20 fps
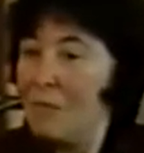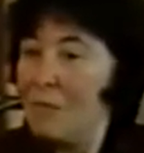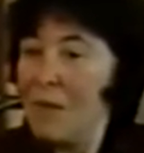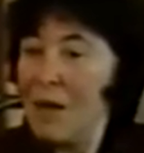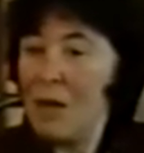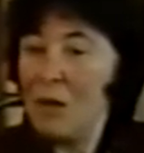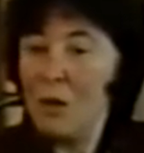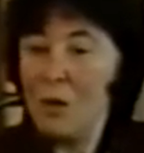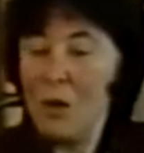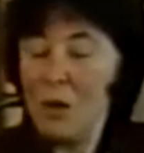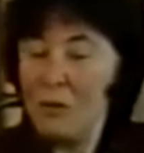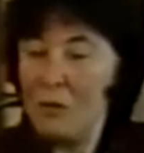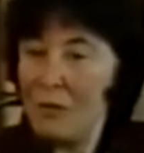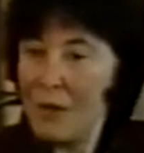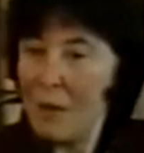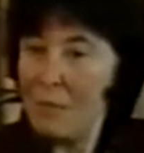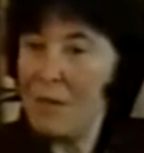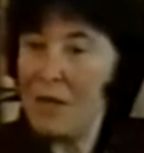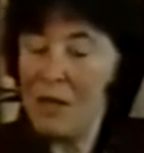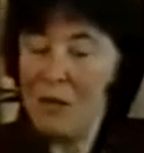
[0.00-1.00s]
my whole
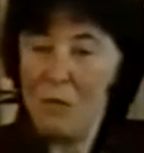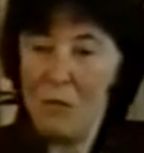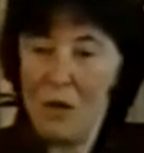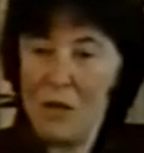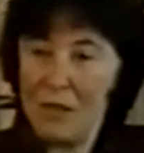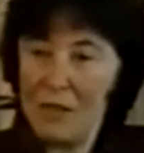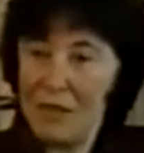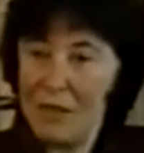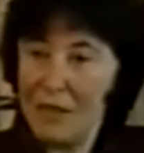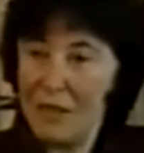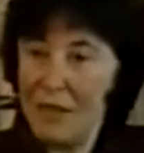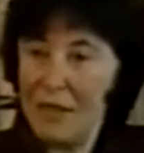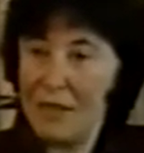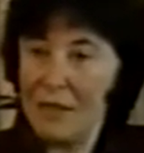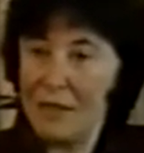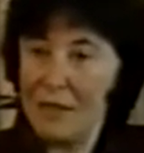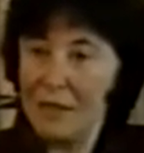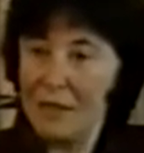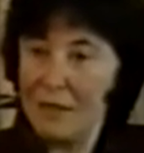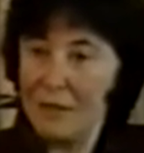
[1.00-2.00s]
family was
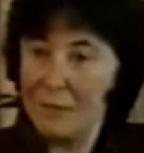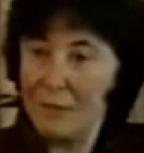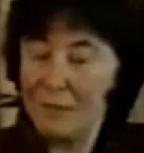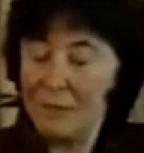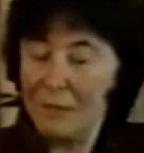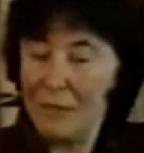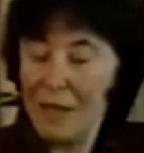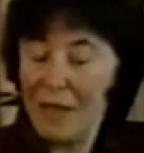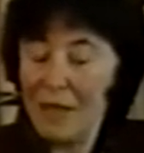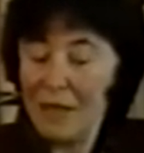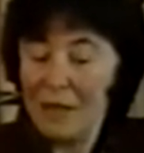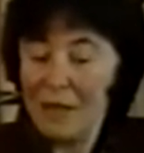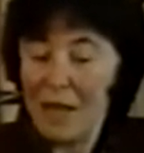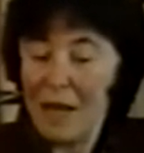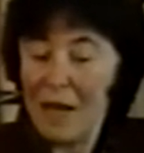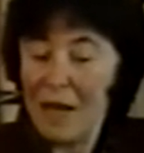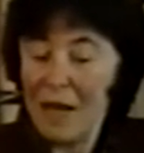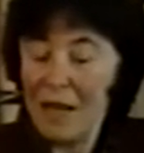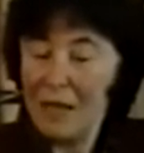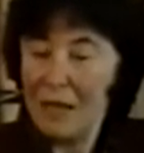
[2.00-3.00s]
killed, and
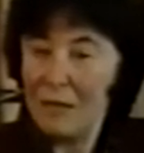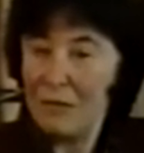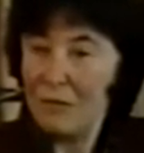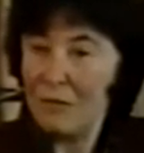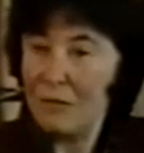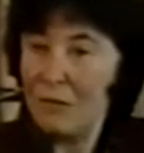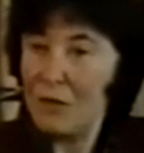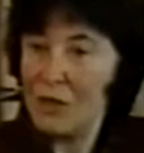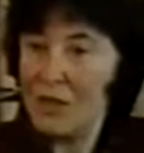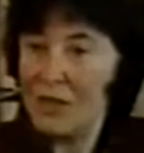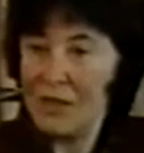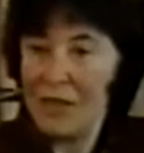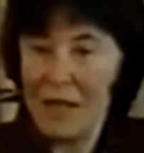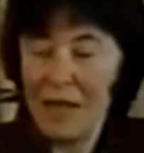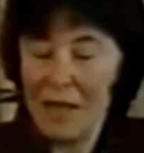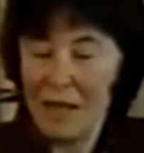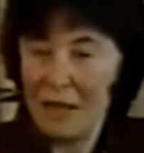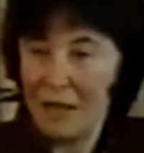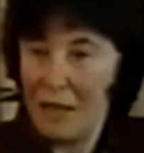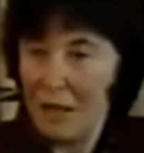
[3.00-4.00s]
I was
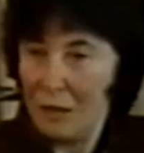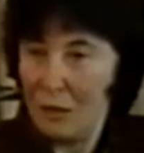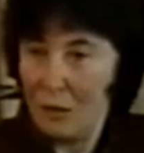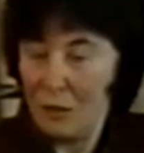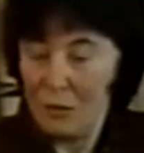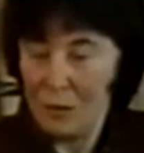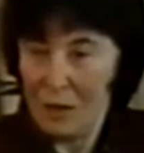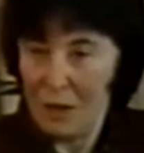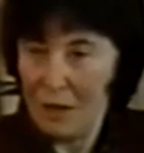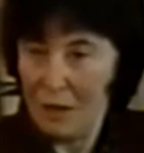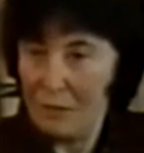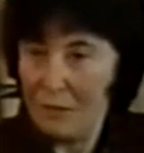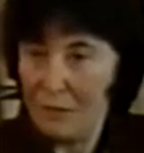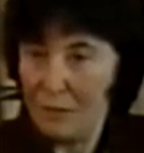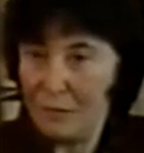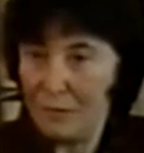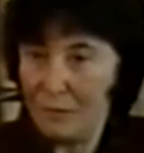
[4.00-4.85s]
selected to live.